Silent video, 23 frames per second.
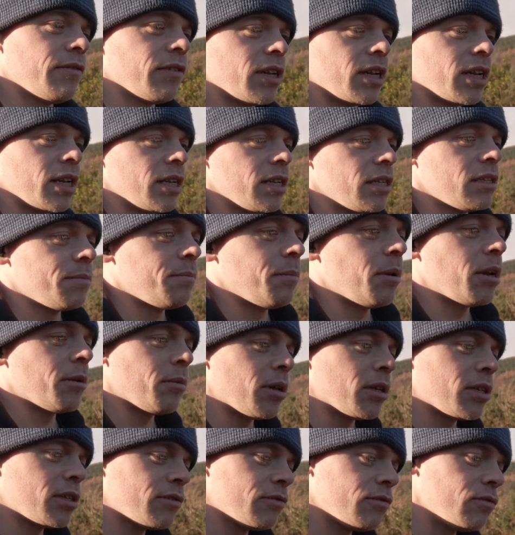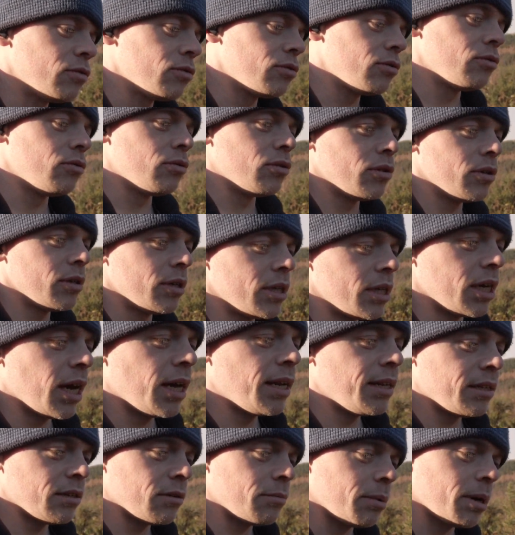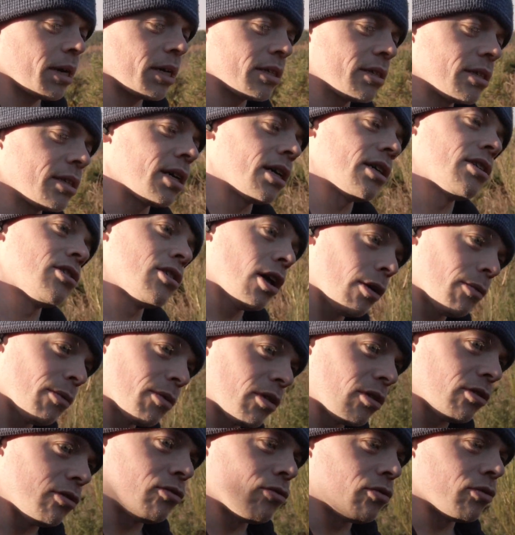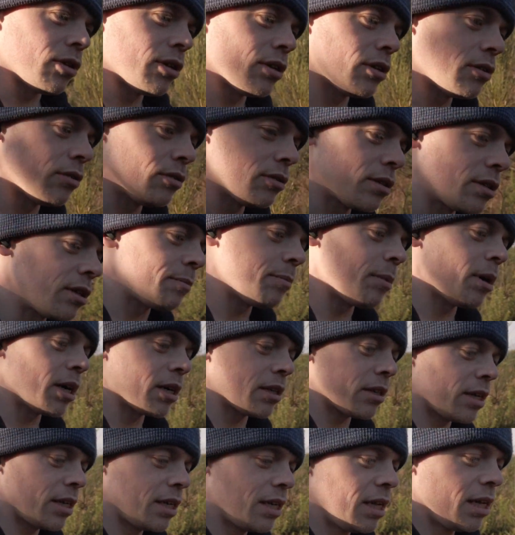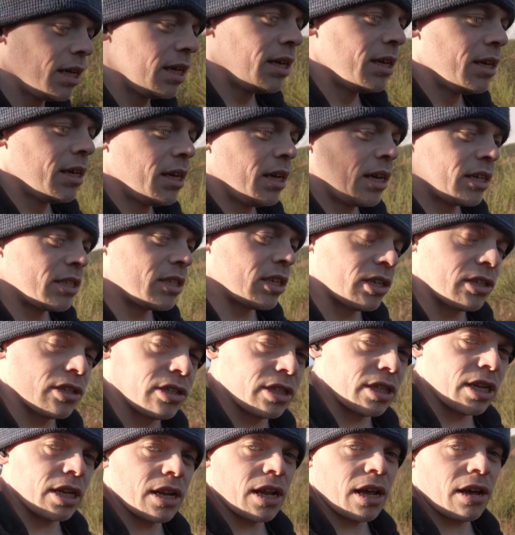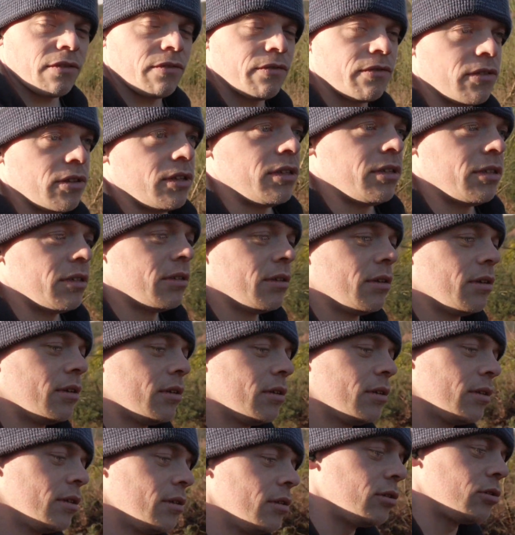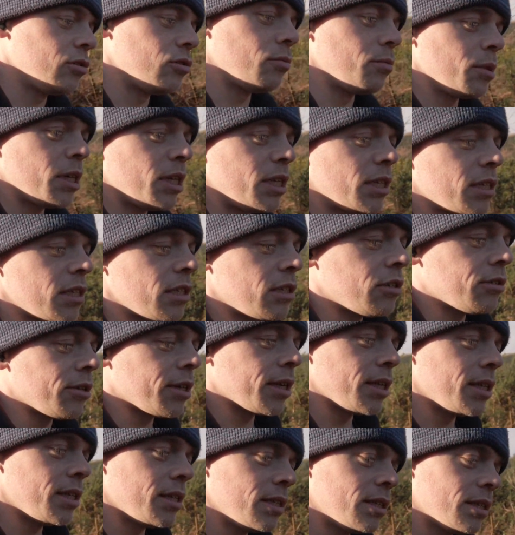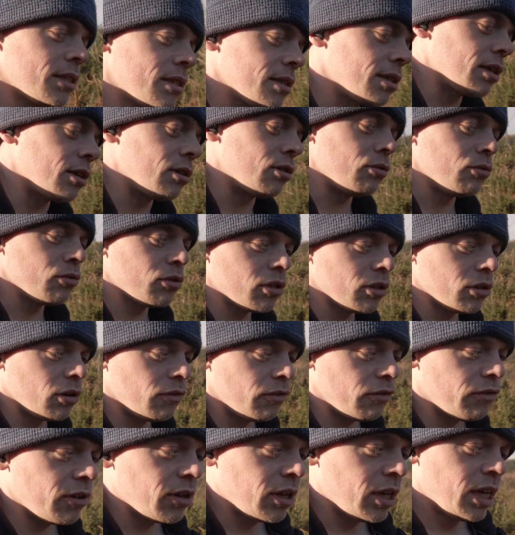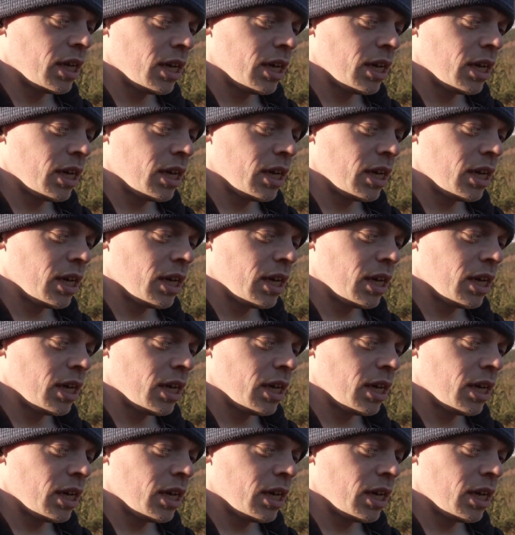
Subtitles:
a very nice minimalist photo. I ended up actually catching that with the drone, ironically, back then, because I just didn't have the zoom lenses or anything to get close enough.